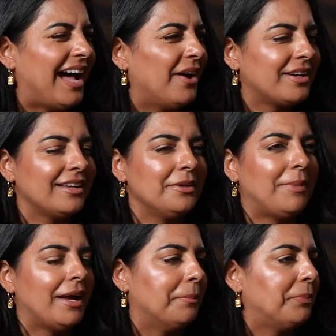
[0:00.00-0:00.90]
How could you
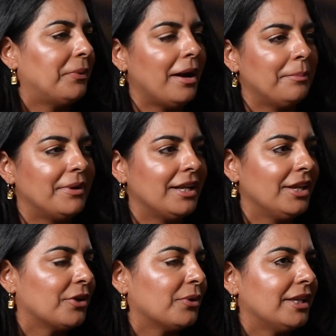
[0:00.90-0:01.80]
buy a property?
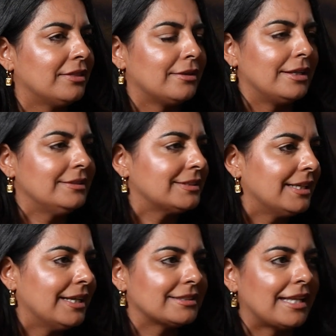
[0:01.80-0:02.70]
You're only 36.